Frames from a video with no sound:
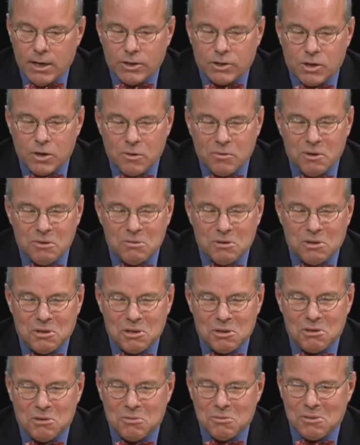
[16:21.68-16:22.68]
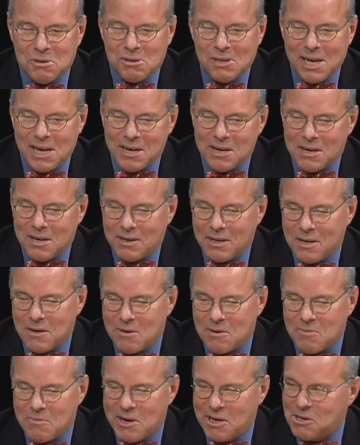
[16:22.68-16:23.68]
So it was just sort of like
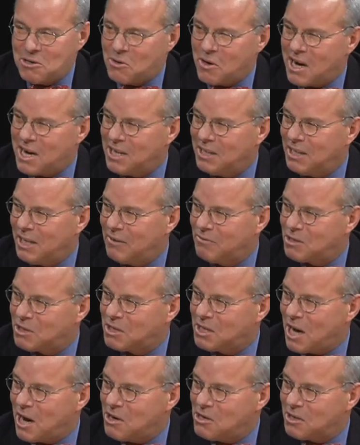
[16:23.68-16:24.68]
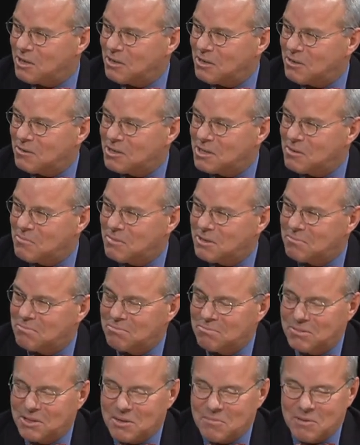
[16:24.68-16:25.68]
the way a train leaves a station.
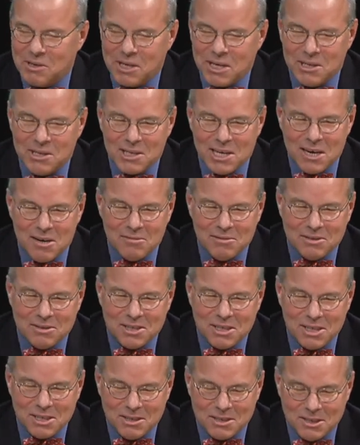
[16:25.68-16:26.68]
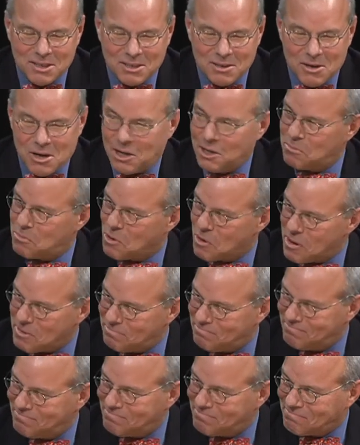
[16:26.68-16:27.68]
Someone gets out and says, all aboard.
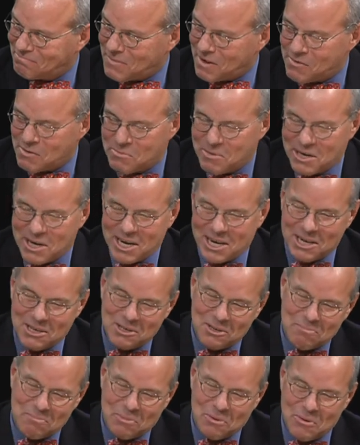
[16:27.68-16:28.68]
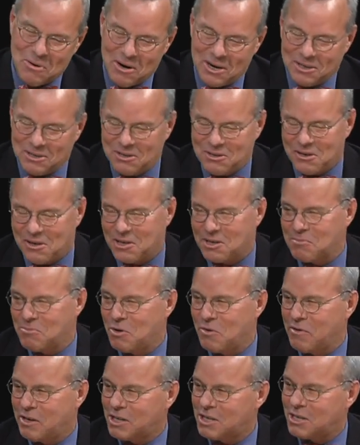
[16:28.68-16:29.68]
Everybody gets aboard. It starts
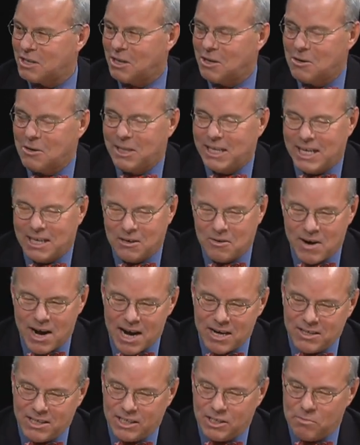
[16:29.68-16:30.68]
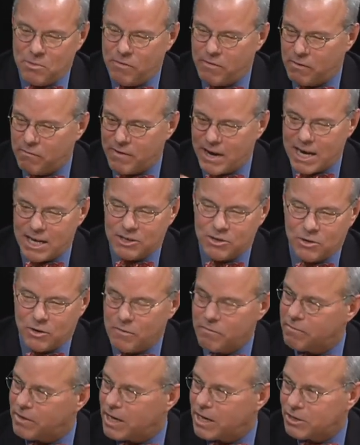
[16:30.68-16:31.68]
moving slowly, and gradually it's moving faster
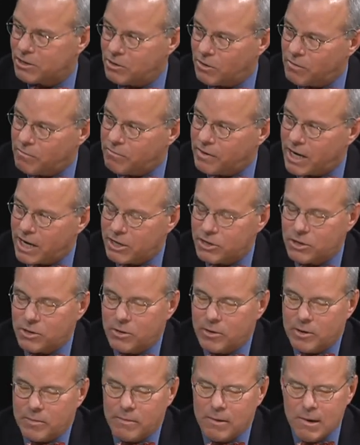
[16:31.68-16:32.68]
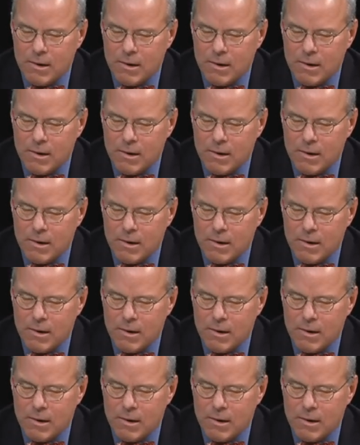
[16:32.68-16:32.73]
and faster and faster.